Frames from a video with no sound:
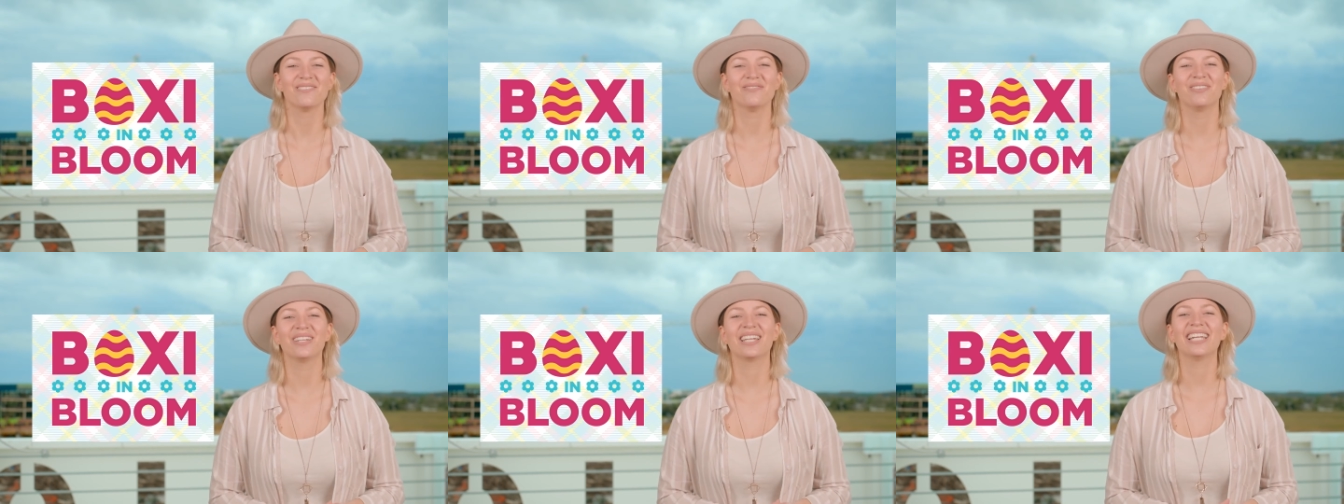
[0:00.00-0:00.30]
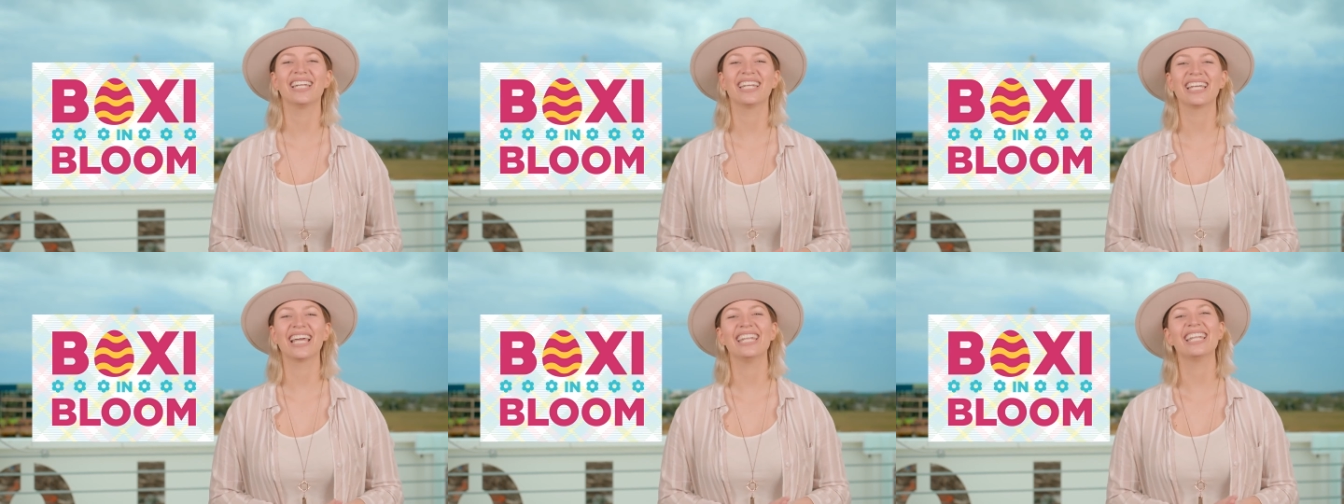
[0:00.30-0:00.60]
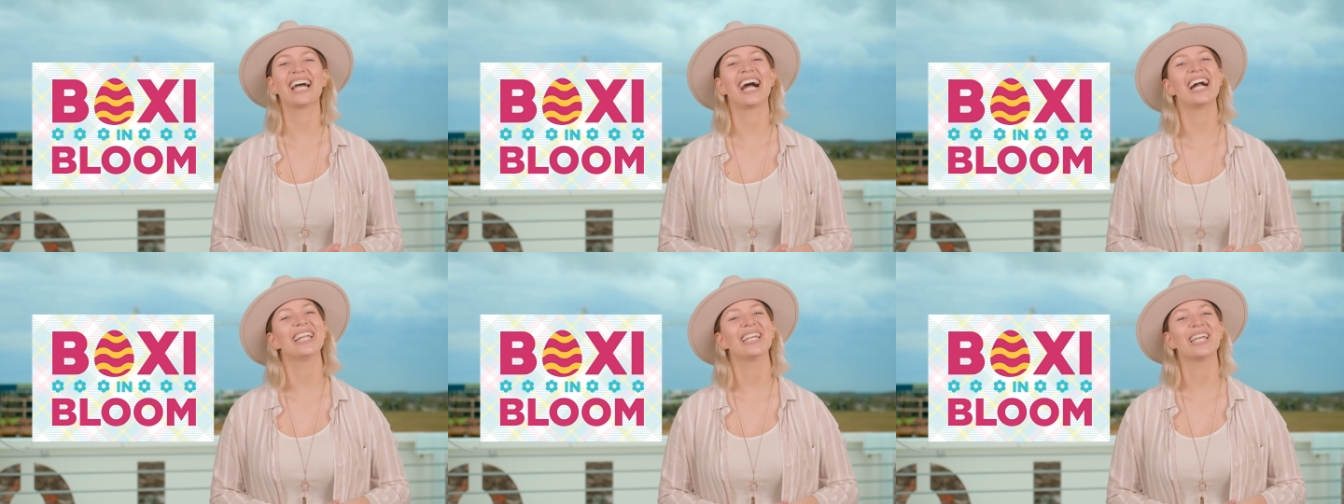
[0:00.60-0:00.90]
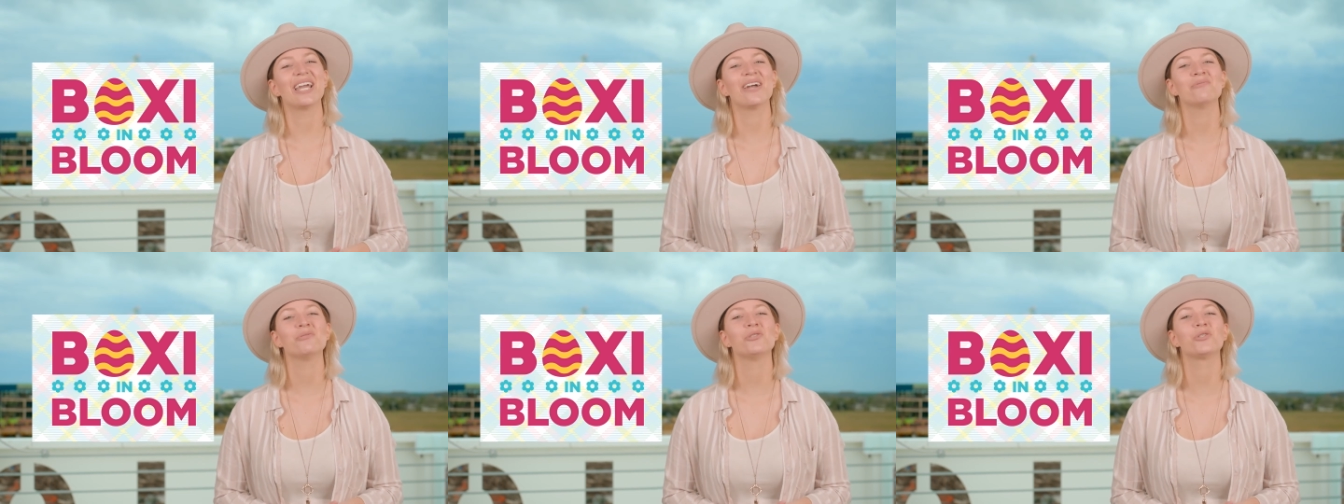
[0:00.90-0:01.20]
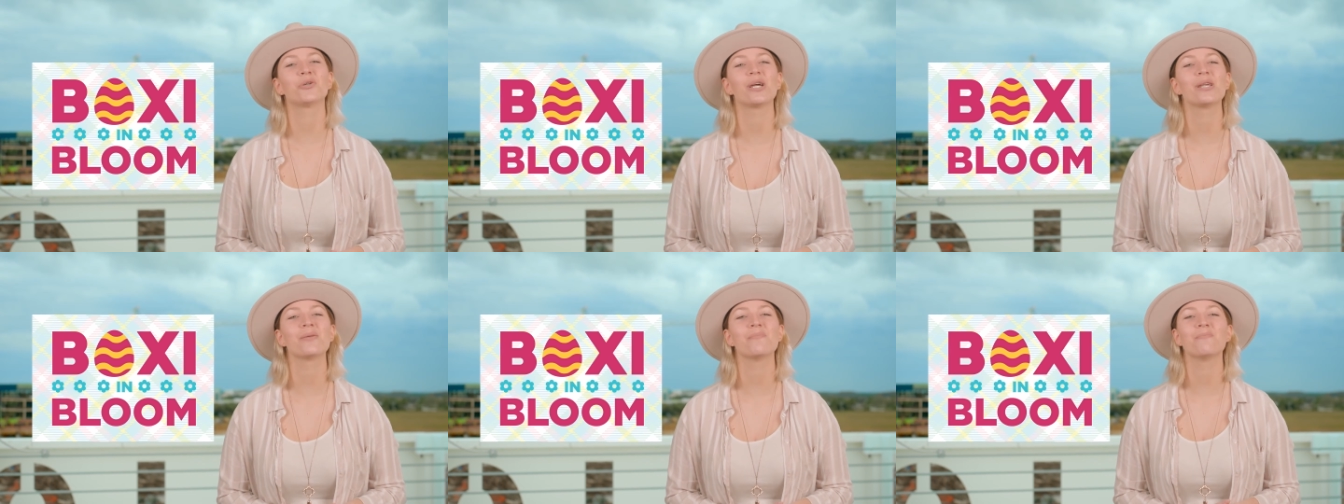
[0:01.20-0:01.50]
Beginning at 9 a.m.,
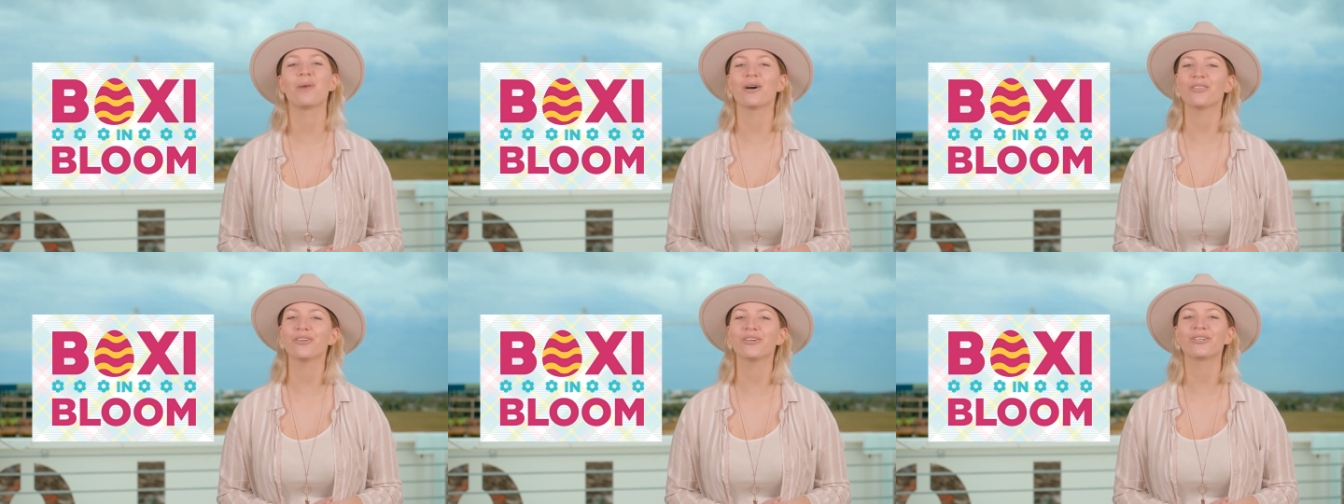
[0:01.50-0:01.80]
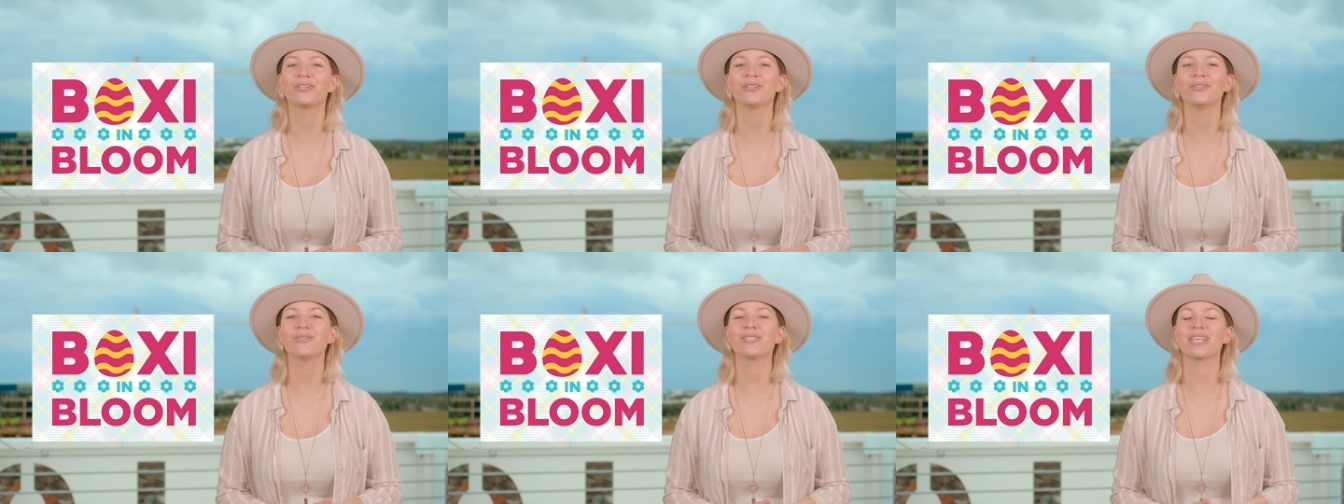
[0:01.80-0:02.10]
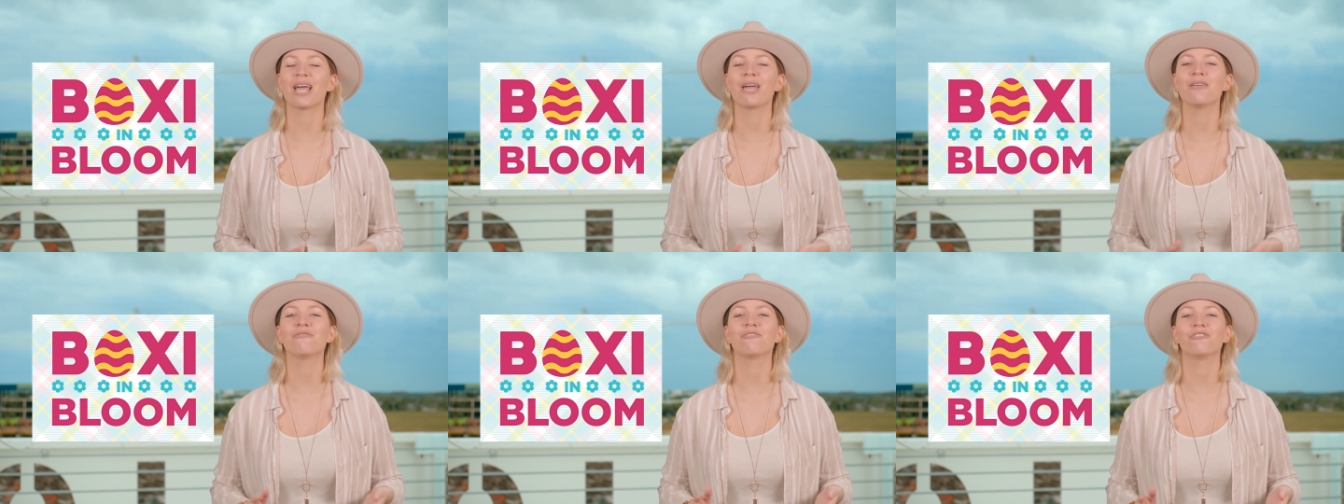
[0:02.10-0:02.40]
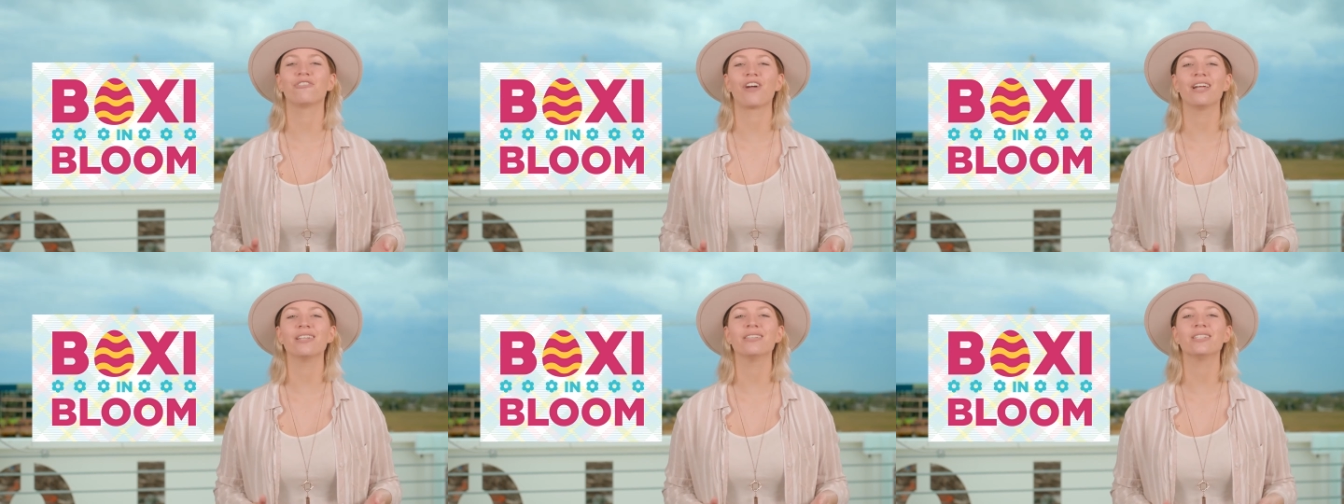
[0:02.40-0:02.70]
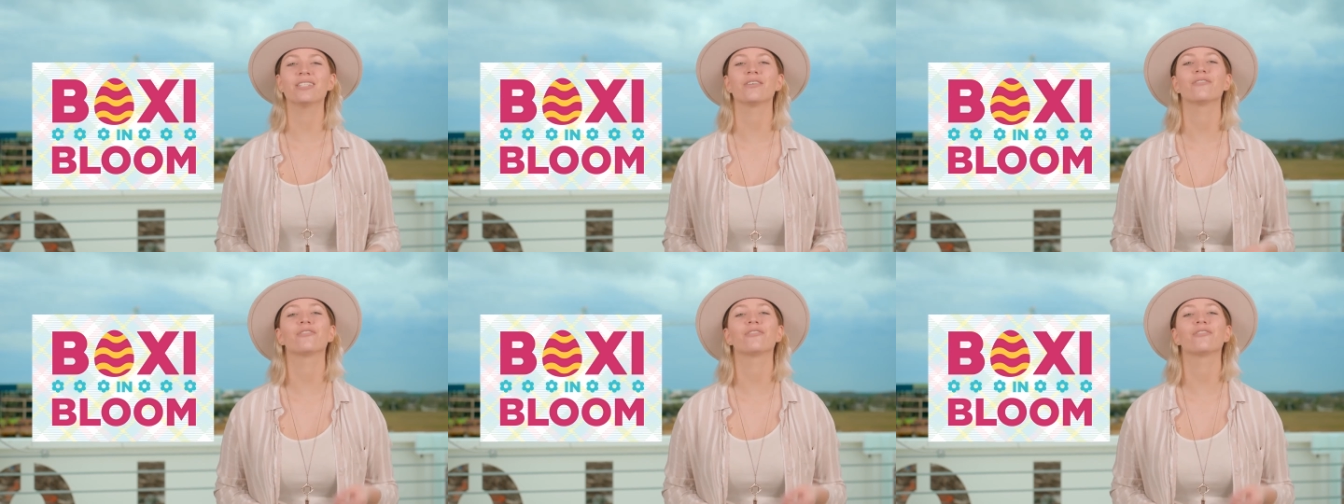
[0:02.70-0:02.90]
join Mother Goose and friends